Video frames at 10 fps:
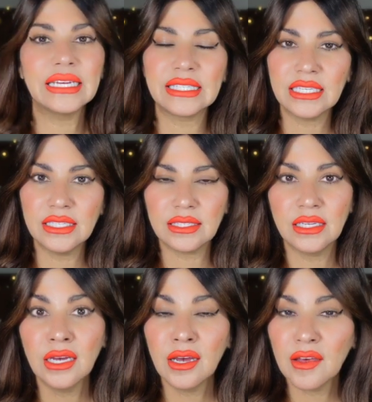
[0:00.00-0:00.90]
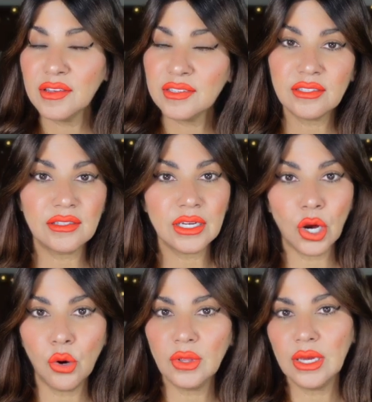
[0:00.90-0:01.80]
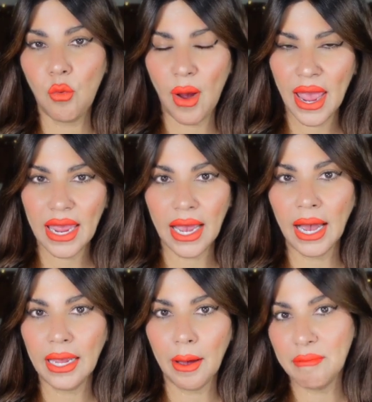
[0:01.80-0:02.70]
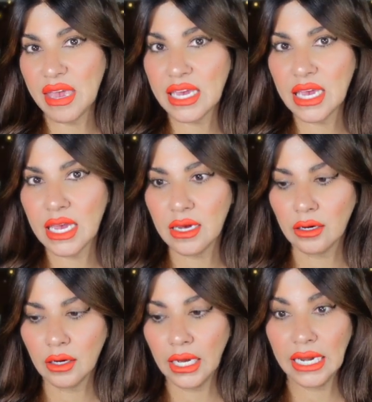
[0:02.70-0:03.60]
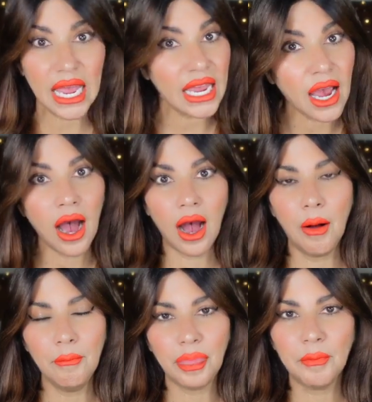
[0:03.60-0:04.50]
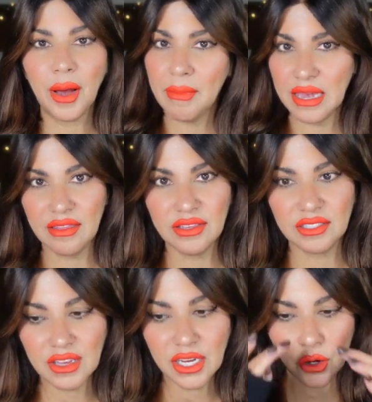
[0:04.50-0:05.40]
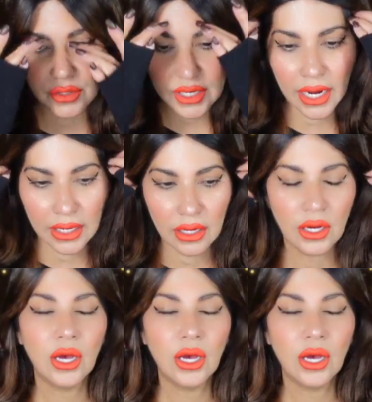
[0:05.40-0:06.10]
And since this is the only way I am making an income by making these videos and